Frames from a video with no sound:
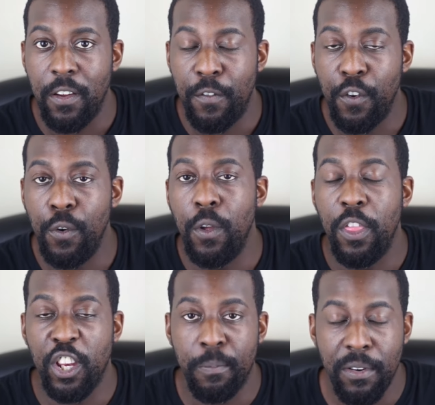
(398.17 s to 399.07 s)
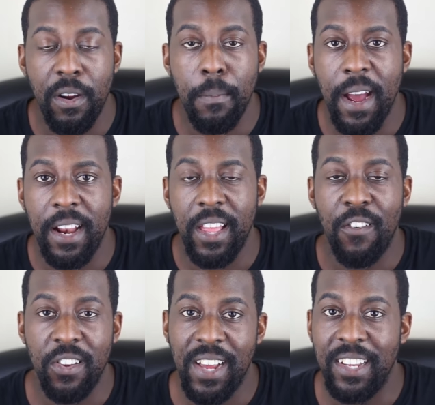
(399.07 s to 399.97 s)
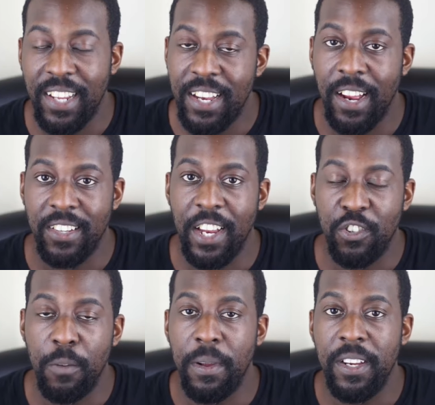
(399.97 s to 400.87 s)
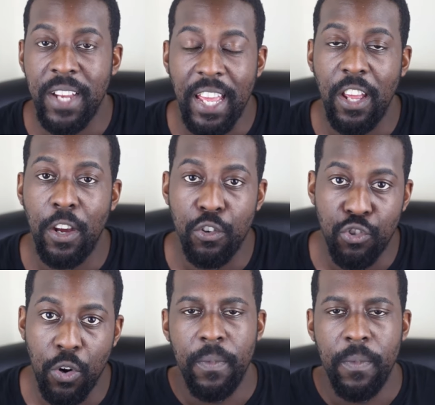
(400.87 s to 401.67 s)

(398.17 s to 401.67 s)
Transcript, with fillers: through the spirit man that resides in us and should be taking control.